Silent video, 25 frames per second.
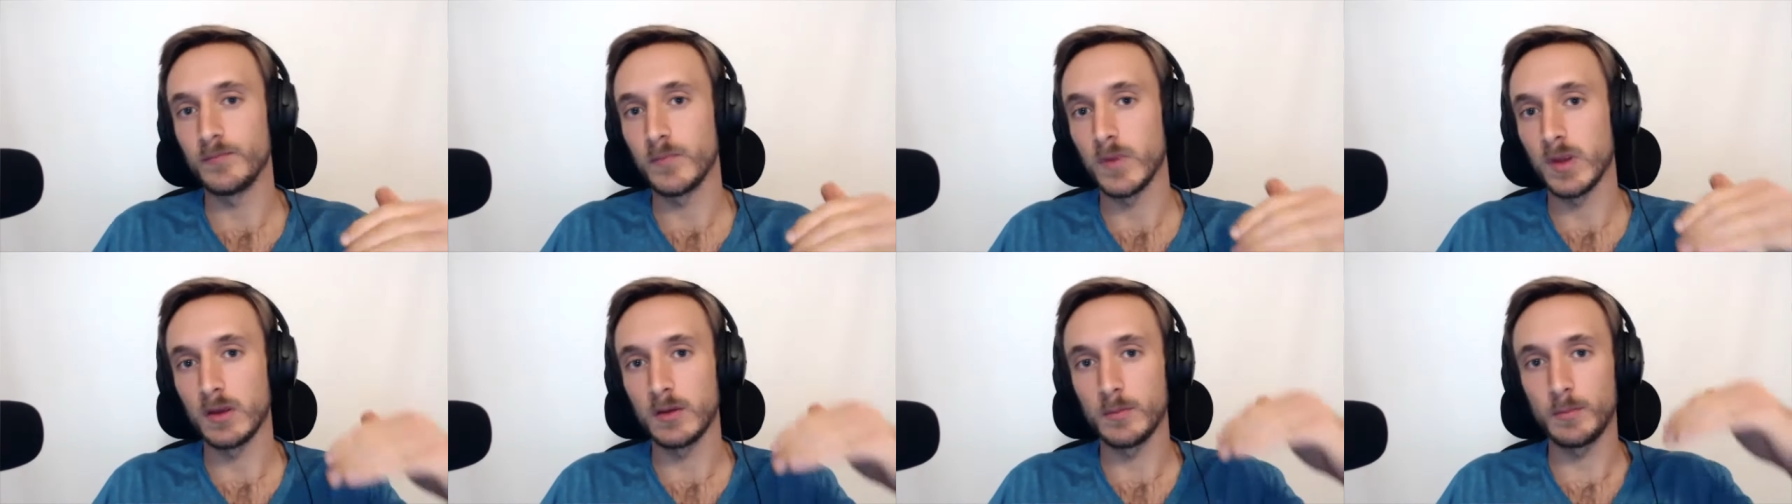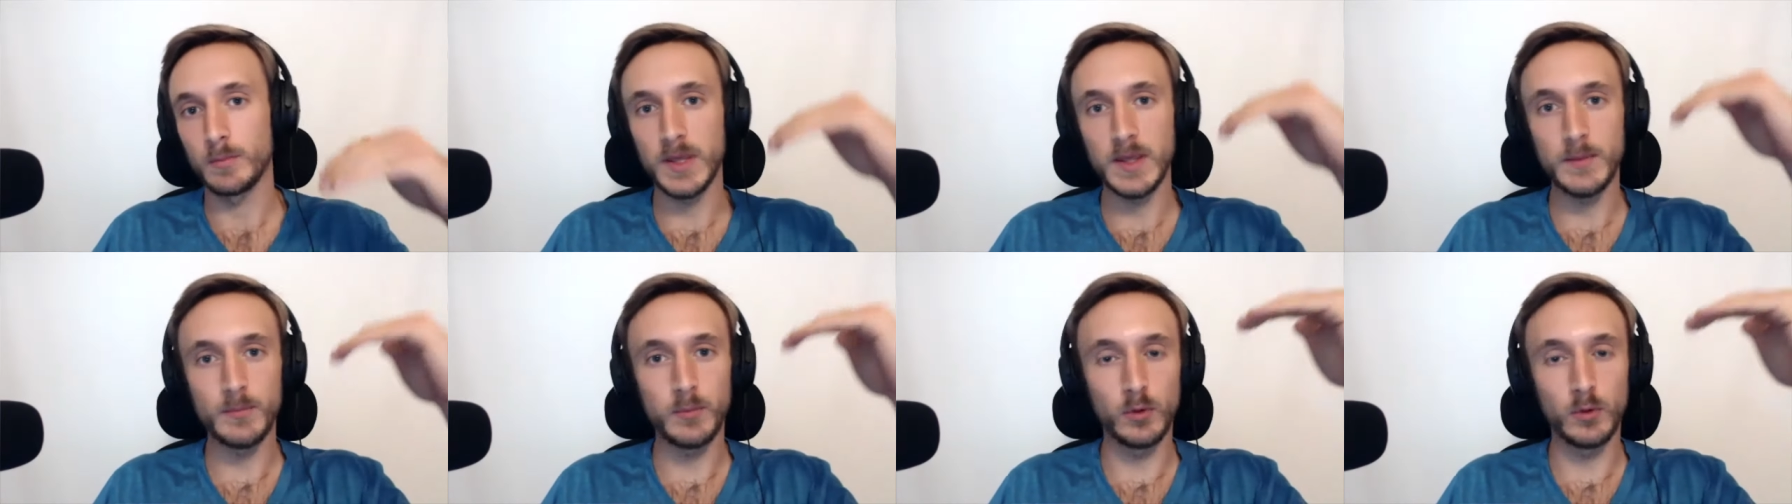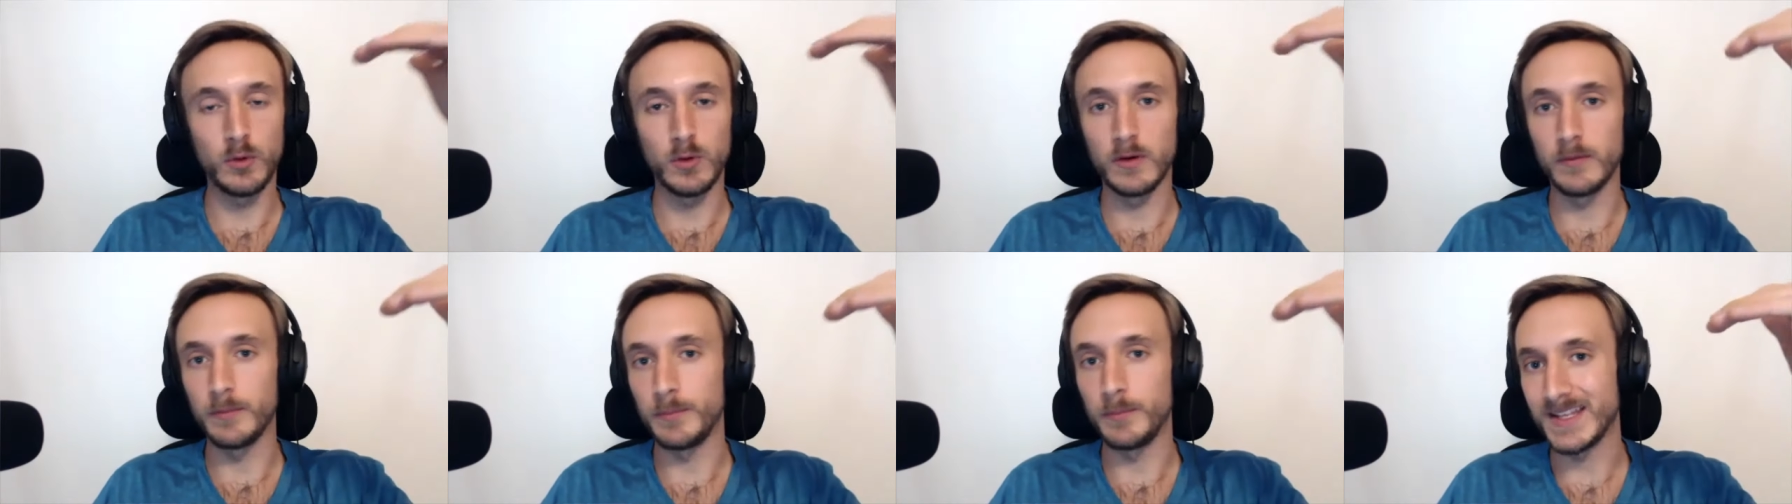people who
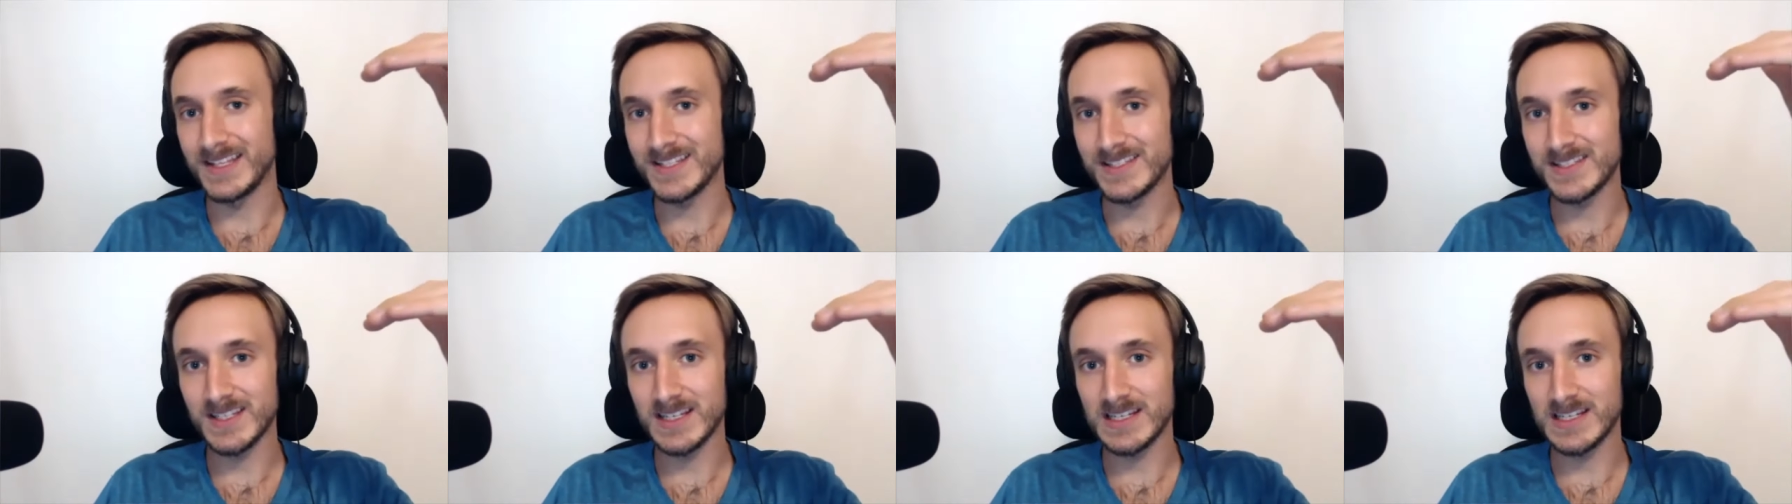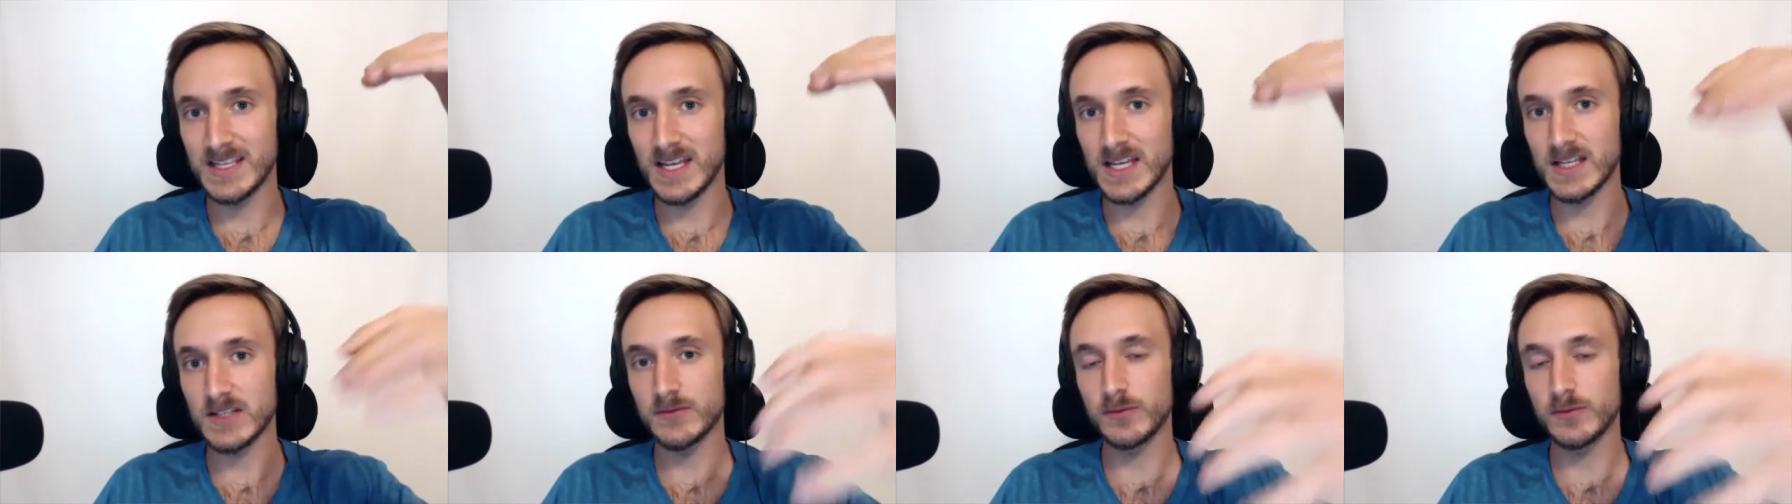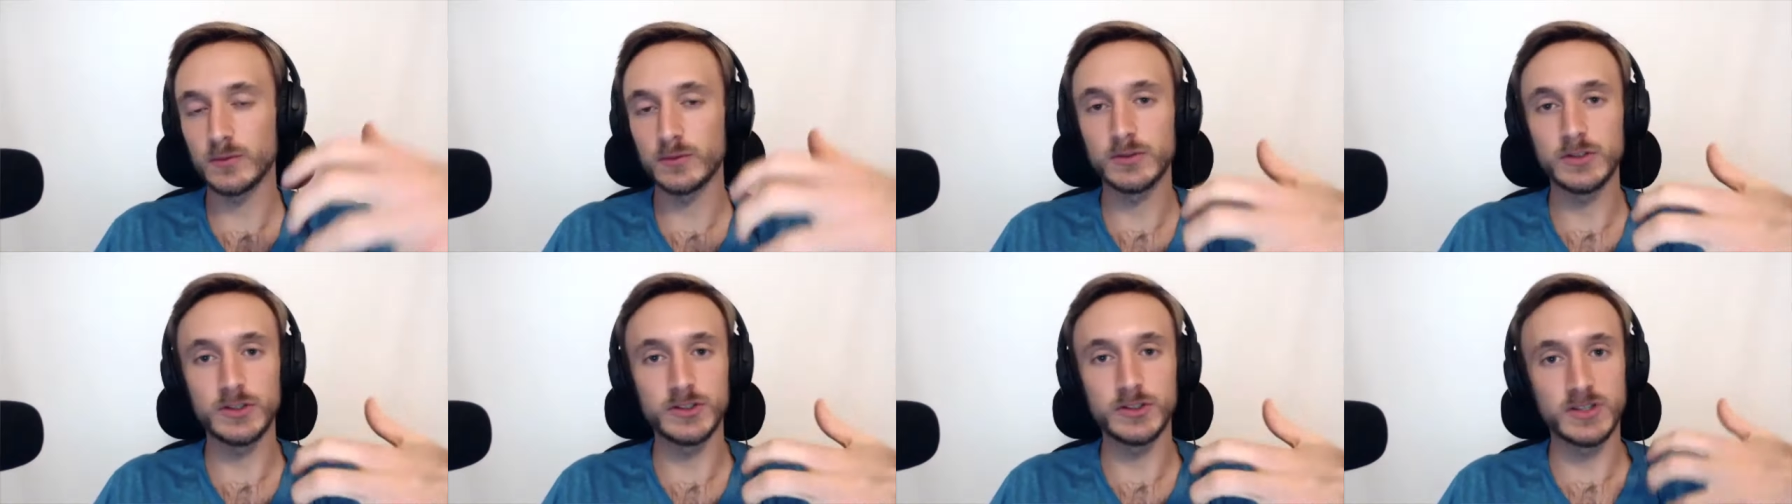have been successful? Do
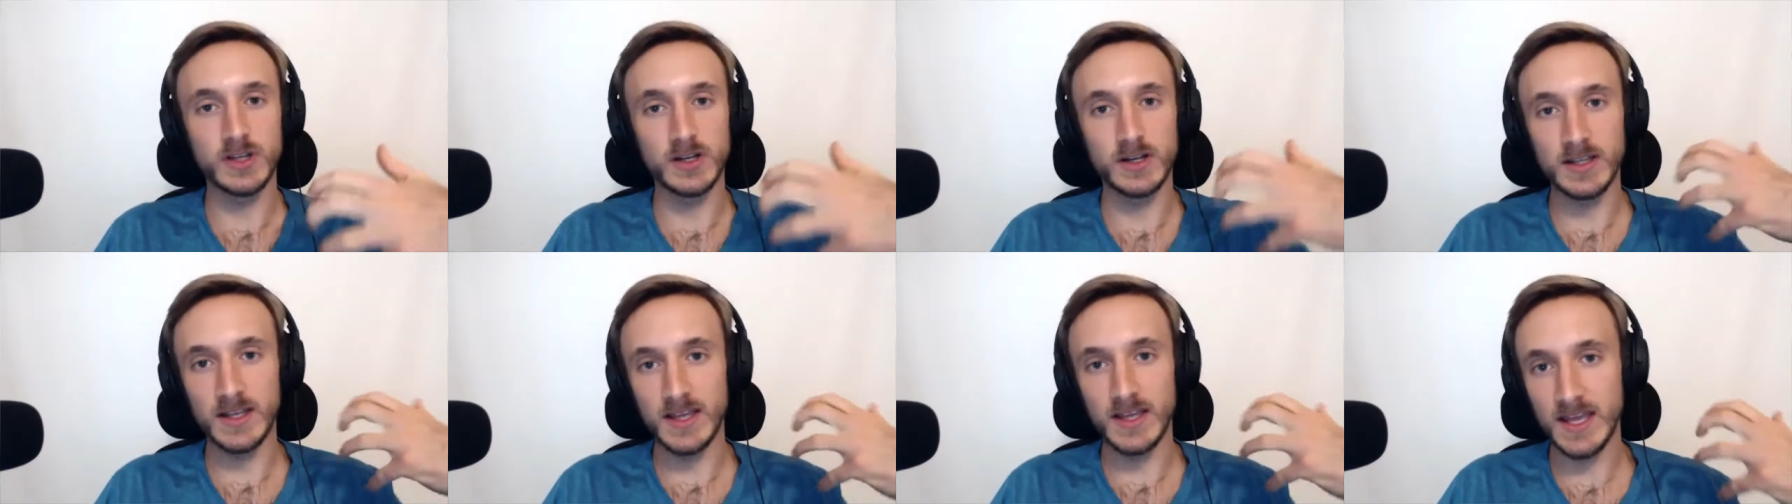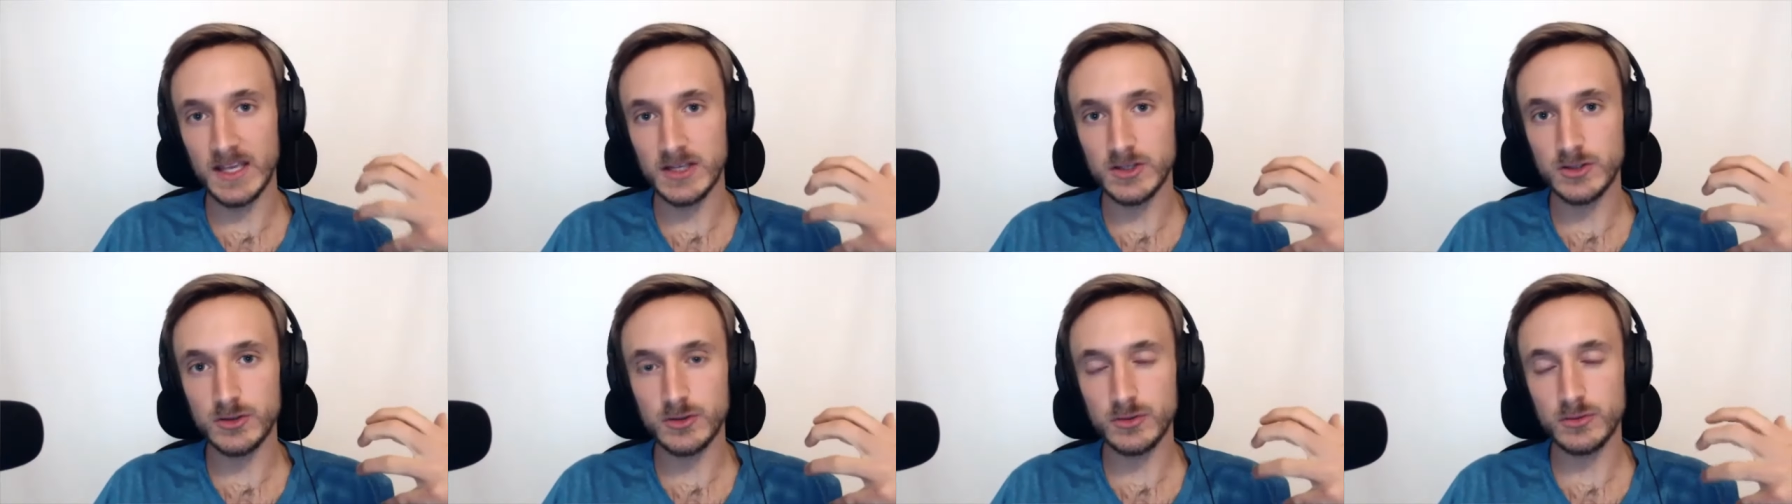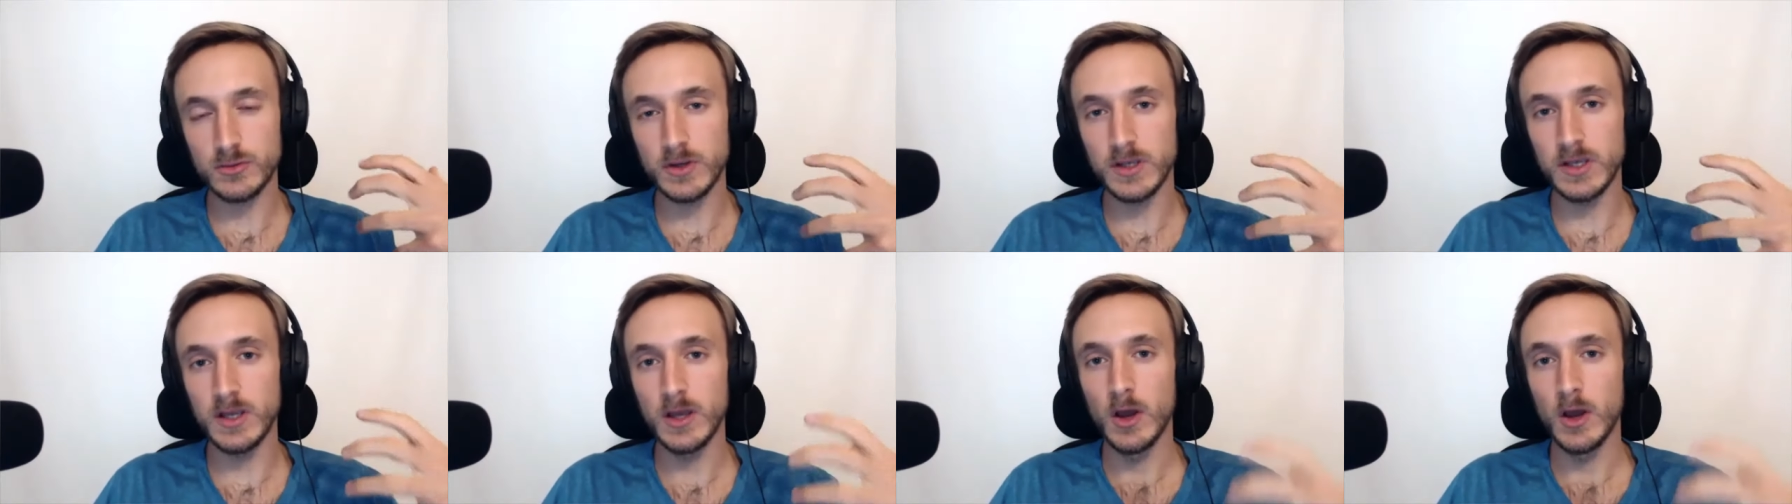you study history?